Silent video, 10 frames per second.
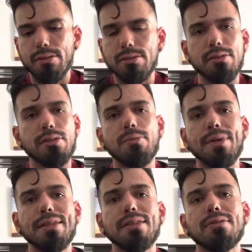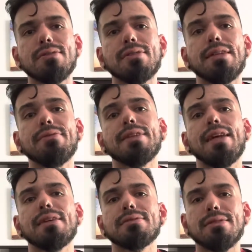little by little, even
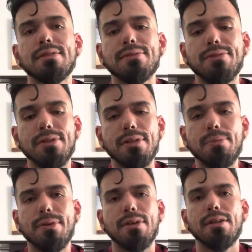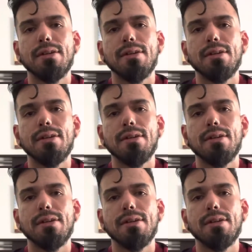that started falling apart.